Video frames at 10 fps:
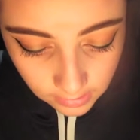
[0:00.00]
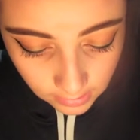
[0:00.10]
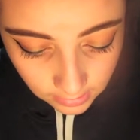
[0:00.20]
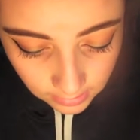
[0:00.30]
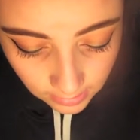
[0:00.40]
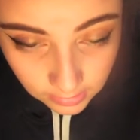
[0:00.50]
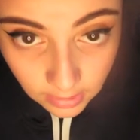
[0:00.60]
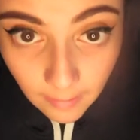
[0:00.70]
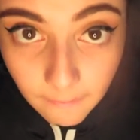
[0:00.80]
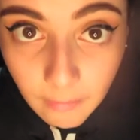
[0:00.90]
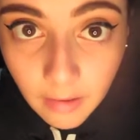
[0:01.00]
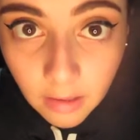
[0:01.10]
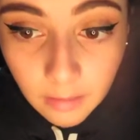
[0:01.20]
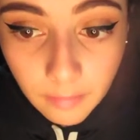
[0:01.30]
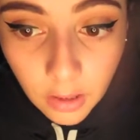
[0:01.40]
This has kept my
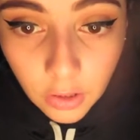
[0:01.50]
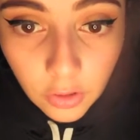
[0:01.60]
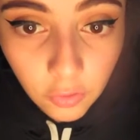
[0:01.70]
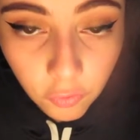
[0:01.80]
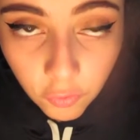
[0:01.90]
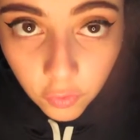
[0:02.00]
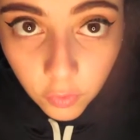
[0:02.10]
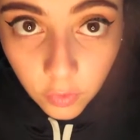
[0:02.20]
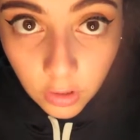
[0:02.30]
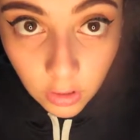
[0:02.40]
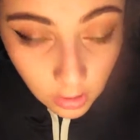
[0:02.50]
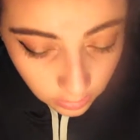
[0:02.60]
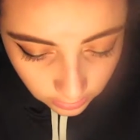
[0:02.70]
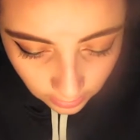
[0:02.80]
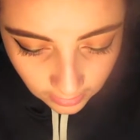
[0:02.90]
makeup on through a
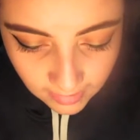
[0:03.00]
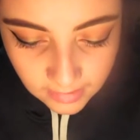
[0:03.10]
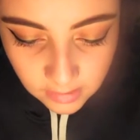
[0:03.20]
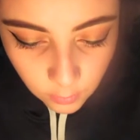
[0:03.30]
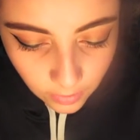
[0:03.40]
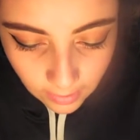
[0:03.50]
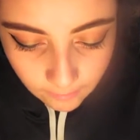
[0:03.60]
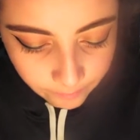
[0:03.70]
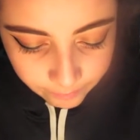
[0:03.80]
long day, sweat,